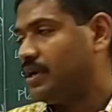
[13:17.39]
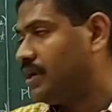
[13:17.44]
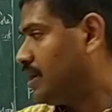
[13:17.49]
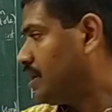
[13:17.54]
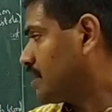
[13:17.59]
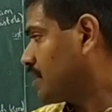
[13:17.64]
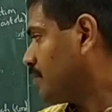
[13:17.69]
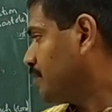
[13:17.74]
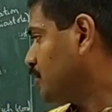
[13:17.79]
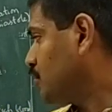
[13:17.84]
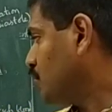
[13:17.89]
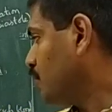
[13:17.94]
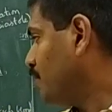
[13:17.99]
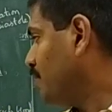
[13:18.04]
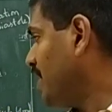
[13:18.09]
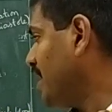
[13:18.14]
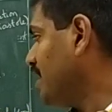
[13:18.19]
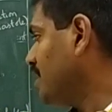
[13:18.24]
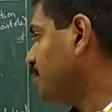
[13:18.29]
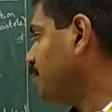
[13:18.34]
And coming to
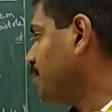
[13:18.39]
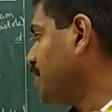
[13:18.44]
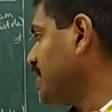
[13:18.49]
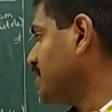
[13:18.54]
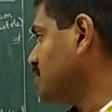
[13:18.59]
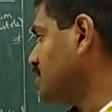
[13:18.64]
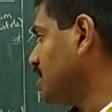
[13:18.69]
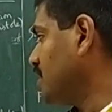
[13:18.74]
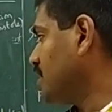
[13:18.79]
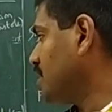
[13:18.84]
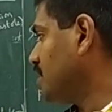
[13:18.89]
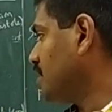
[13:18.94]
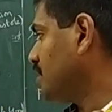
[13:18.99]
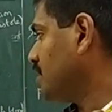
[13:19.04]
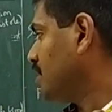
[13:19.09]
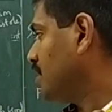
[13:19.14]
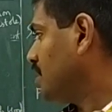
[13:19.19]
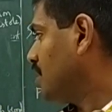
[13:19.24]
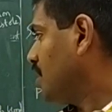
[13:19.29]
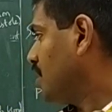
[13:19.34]
blood
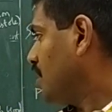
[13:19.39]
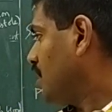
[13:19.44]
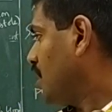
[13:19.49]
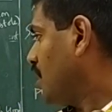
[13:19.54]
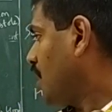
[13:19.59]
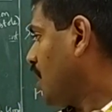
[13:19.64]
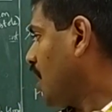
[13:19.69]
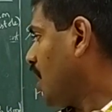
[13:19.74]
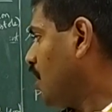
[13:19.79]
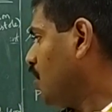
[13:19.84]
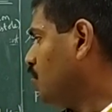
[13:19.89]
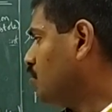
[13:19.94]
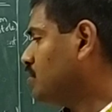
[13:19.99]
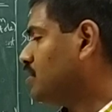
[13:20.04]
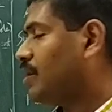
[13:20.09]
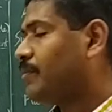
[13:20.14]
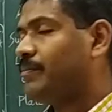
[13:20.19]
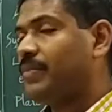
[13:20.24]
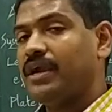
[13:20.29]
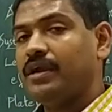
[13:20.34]
pressure. How
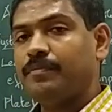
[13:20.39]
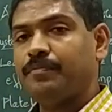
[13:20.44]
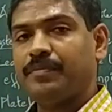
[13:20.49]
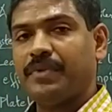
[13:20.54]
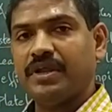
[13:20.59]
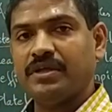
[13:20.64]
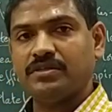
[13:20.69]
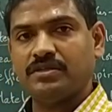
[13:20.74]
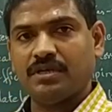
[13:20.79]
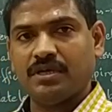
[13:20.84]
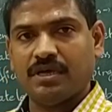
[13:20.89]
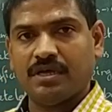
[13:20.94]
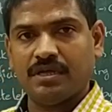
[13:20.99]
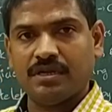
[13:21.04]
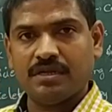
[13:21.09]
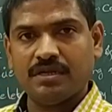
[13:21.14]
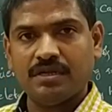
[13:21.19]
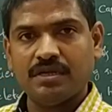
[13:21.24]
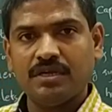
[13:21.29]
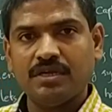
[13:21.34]
the blood
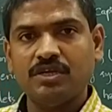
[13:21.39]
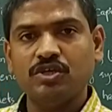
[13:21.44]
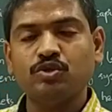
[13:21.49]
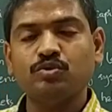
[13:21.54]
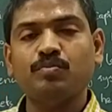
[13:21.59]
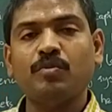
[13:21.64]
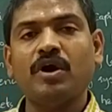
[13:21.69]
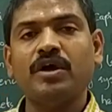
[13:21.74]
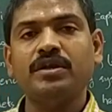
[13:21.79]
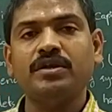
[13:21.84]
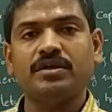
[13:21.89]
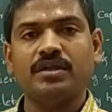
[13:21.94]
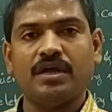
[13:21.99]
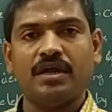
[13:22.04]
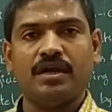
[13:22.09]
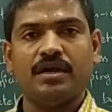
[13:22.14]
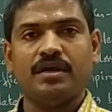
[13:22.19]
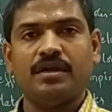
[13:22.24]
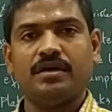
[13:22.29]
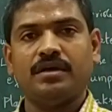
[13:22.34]
pressure is
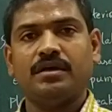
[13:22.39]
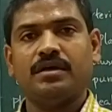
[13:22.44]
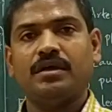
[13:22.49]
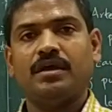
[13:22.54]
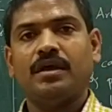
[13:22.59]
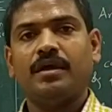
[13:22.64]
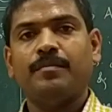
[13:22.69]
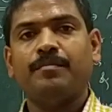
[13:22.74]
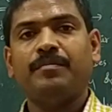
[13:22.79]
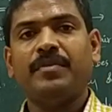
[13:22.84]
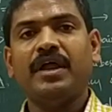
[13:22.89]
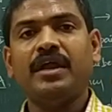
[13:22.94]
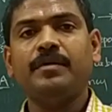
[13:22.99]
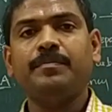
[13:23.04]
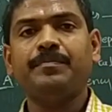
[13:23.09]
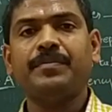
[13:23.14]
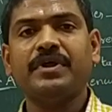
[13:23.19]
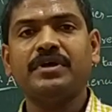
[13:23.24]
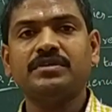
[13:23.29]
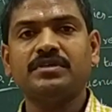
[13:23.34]
monitored?
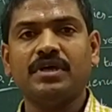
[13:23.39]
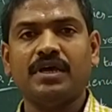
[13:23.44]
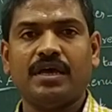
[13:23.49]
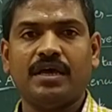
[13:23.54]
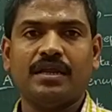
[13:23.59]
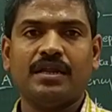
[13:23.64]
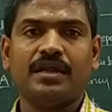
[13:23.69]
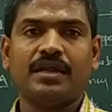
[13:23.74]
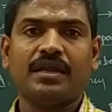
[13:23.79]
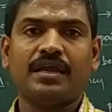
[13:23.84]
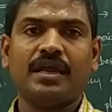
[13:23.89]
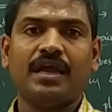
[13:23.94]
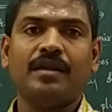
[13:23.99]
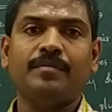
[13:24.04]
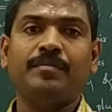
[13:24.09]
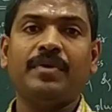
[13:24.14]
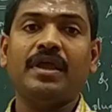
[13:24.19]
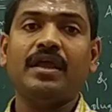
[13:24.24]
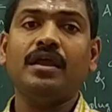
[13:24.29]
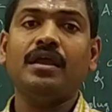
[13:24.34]
Blood pressure
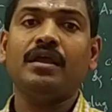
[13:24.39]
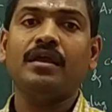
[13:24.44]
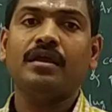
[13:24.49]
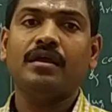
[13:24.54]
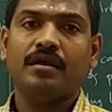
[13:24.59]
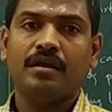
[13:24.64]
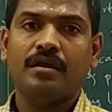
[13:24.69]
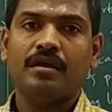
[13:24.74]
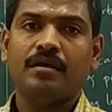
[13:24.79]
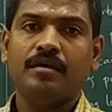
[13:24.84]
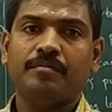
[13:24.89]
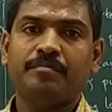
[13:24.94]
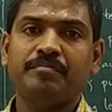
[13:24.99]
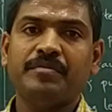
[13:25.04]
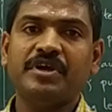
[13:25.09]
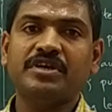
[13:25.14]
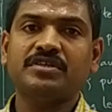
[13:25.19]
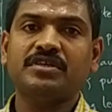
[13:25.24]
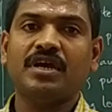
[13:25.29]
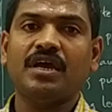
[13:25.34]
can be
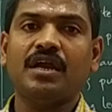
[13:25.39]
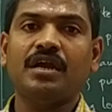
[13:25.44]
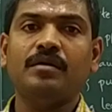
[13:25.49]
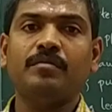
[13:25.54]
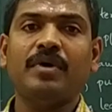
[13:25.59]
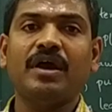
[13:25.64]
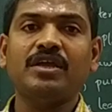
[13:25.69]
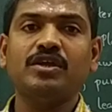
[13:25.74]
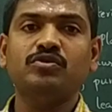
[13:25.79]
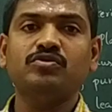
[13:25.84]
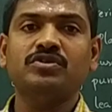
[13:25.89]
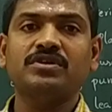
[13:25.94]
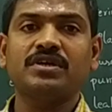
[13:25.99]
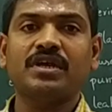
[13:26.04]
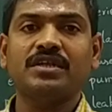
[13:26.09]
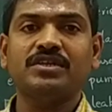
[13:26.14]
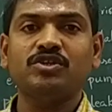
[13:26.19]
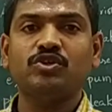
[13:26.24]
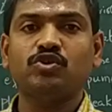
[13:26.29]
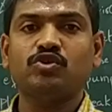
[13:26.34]
measured by using
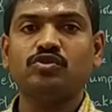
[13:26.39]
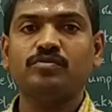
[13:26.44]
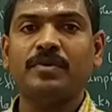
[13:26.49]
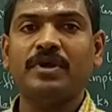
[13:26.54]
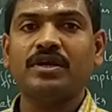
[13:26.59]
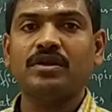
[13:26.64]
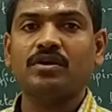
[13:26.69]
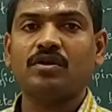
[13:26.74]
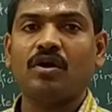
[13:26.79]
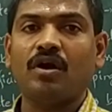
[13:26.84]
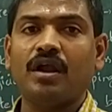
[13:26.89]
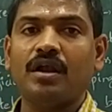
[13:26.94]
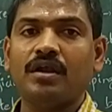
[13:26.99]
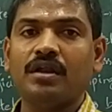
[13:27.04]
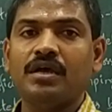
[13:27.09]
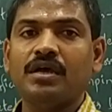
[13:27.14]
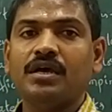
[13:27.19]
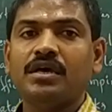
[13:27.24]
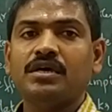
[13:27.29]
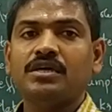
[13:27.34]
an instrument
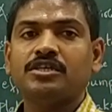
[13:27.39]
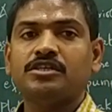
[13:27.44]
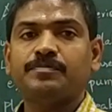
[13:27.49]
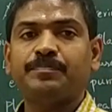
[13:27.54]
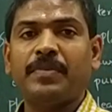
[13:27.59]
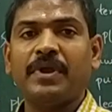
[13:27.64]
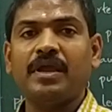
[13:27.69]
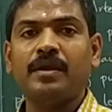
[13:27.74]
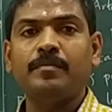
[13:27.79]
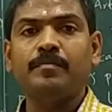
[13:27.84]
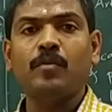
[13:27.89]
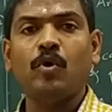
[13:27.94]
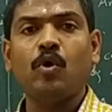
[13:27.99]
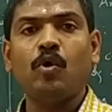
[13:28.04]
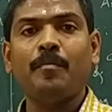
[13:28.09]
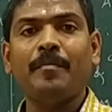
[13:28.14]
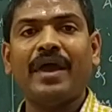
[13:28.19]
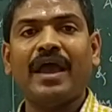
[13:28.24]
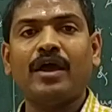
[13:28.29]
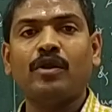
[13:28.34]
called
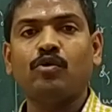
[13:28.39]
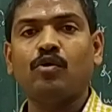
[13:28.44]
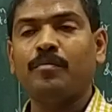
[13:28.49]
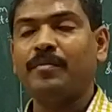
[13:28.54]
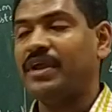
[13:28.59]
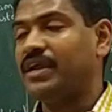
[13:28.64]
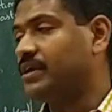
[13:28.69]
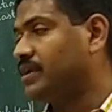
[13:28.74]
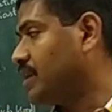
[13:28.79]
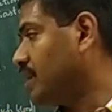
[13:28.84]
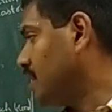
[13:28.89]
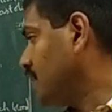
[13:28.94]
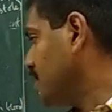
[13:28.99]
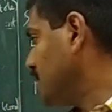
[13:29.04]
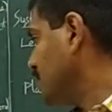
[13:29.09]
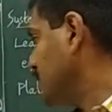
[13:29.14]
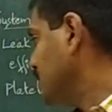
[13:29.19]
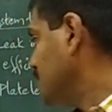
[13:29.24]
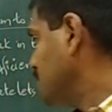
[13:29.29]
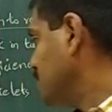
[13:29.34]
sphygmomanometer.
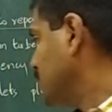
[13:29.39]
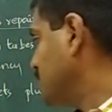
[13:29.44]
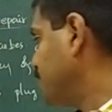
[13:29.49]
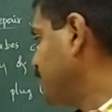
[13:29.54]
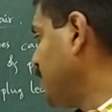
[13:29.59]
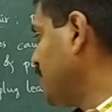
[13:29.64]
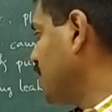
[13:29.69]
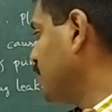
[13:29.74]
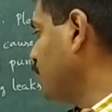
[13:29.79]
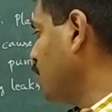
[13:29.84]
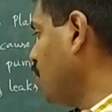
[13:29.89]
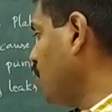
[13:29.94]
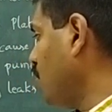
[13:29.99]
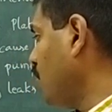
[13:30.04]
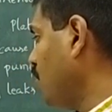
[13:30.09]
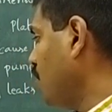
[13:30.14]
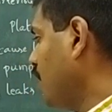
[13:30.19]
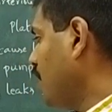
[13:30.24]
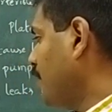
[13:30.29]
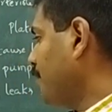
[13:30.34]

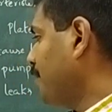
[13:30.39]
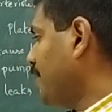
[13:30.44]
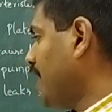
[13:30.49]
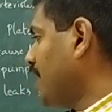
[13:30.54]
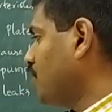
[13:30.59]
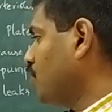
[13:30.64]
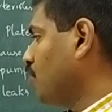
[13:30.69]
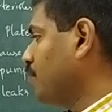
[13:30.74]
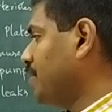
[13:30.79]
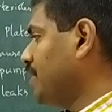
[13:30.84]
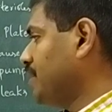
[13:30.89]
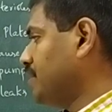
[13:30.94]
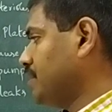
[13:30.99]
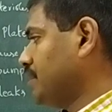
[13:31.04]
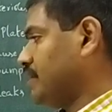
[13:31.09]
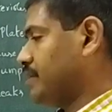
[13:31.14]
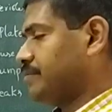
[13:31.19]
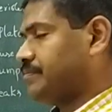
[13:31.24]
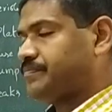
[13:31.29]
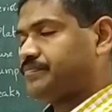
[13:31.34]

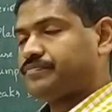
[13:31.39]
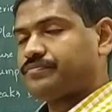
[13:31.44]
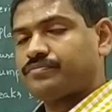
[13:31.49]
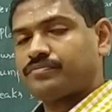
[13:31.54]
Sphygmomanometer.